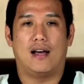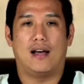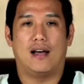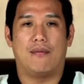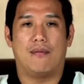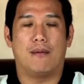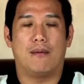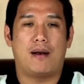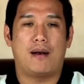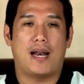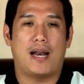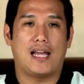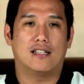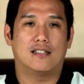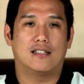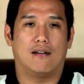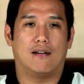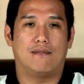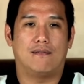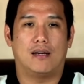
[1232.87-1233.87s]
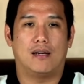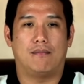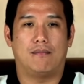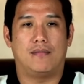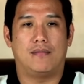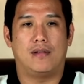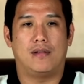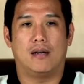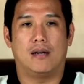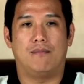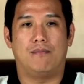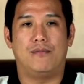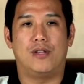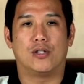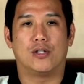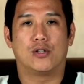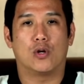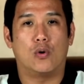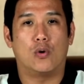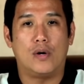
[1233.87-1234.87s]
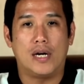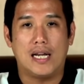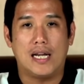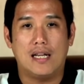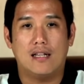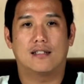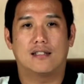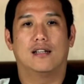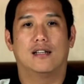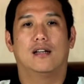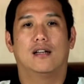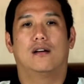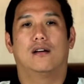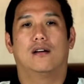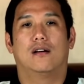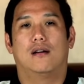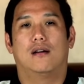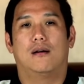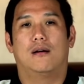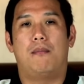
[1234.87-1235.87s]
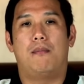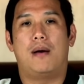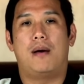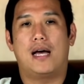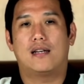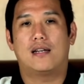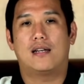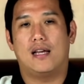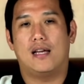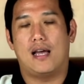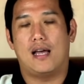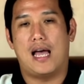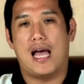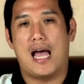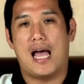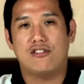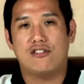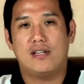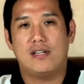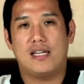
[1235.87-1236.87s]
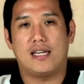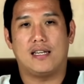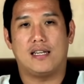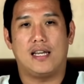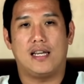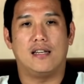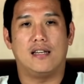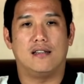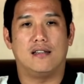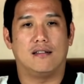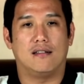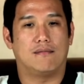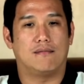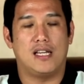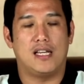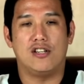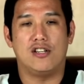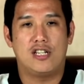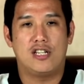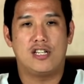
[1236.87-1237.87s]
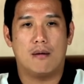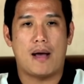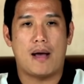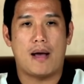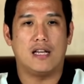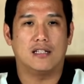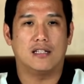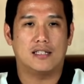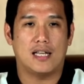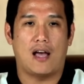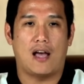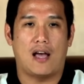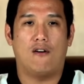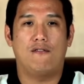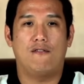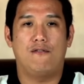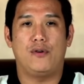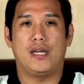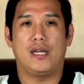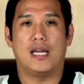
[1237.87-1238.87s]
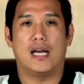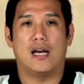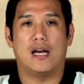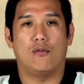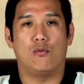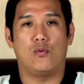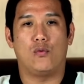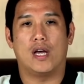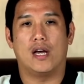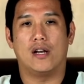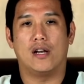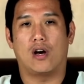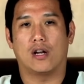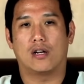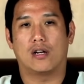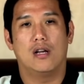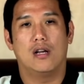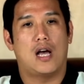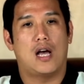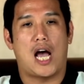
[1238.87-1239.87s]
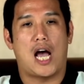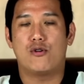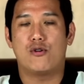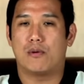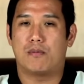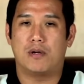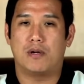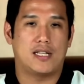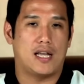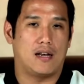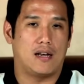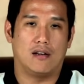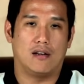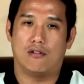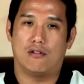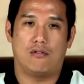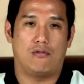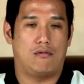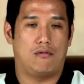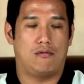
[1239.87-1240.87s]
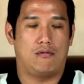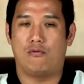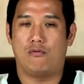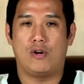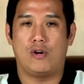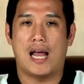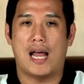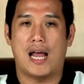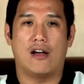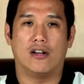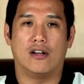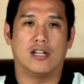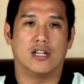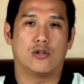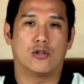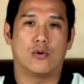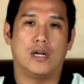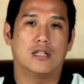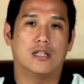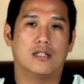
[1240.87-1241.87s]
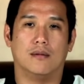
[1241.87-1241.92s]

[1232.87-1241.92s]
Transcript: the place of the tourists, but actually in Chiang Mai itself, we are not 100% rely on the tourism.